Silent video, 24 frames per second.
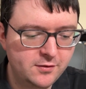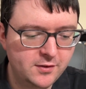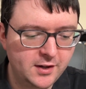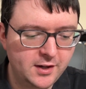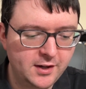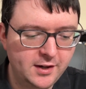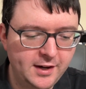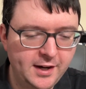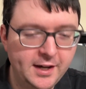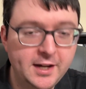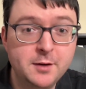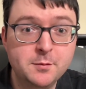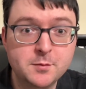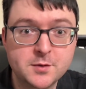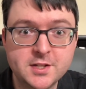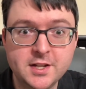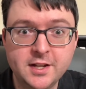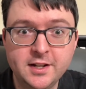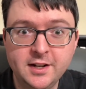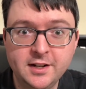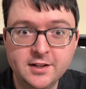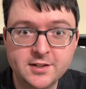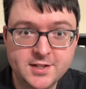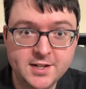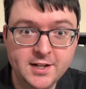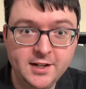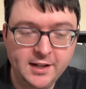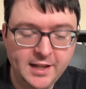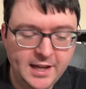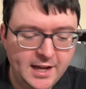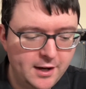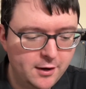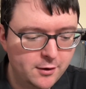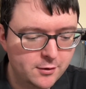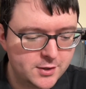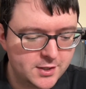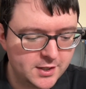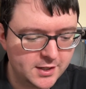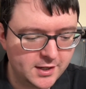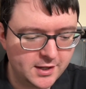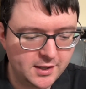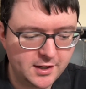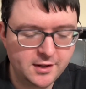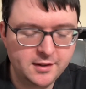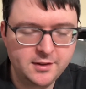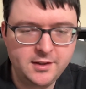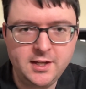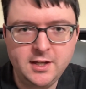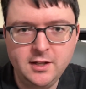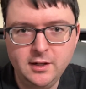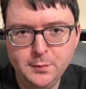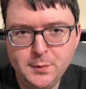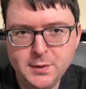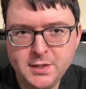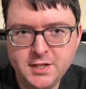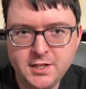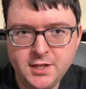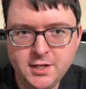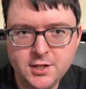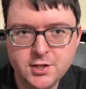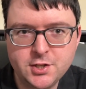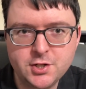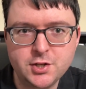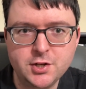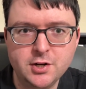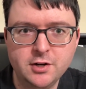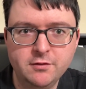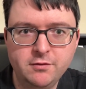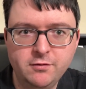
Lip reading: items that sell out, the limited edition of